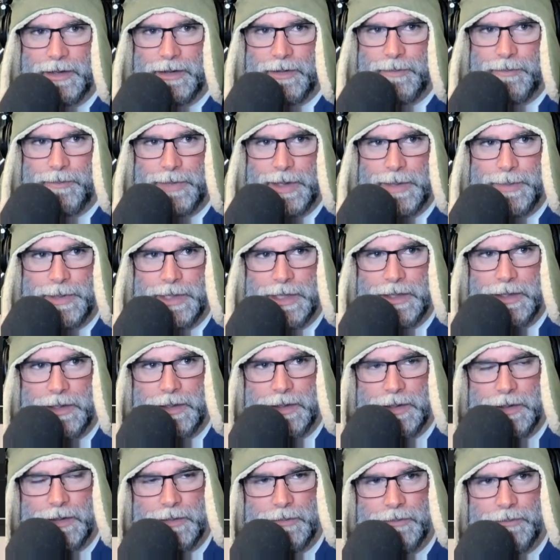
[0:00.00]

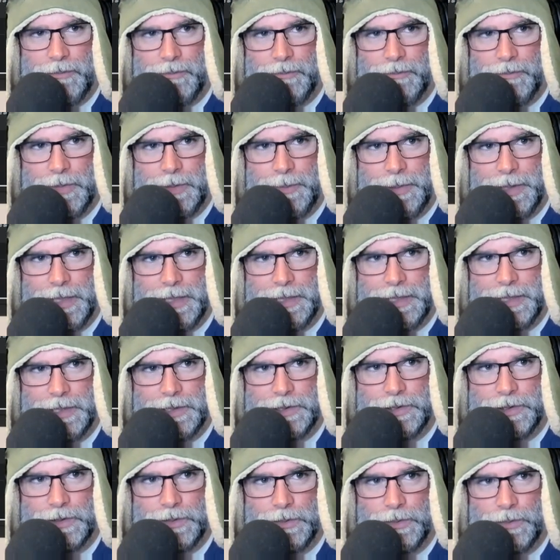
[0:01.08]
maybe I need
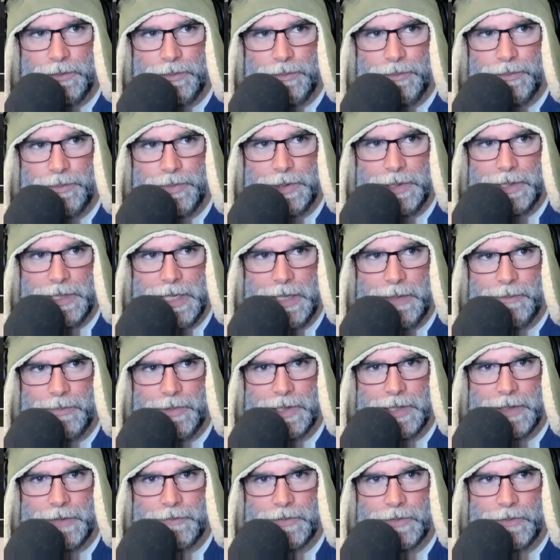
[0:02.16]
to put a game
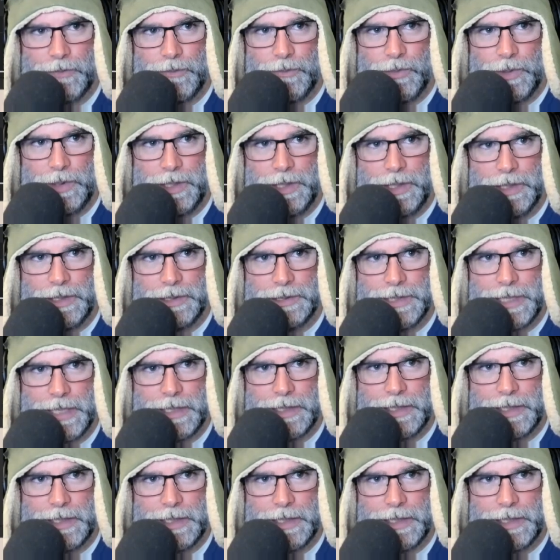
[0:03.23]
plan for what exactly